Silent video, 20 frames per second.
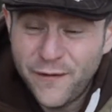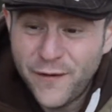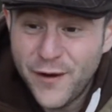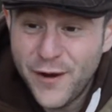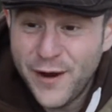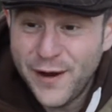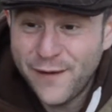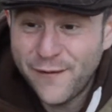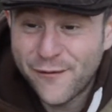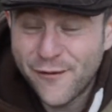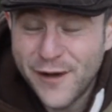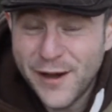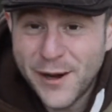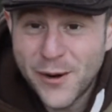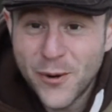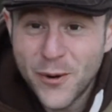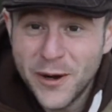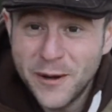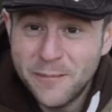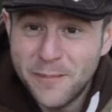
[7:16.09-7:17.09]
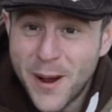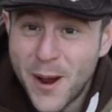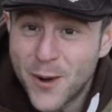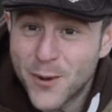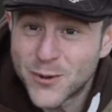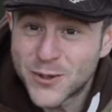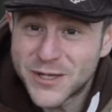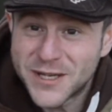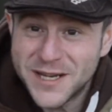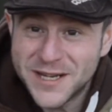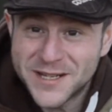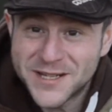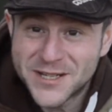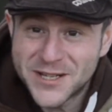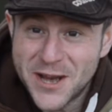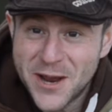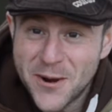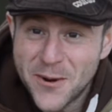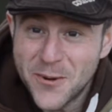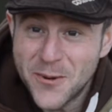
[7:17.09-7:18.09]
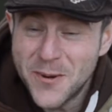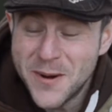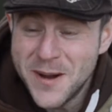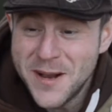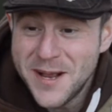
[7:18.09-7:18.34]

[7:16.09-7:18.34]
33 quid posted, so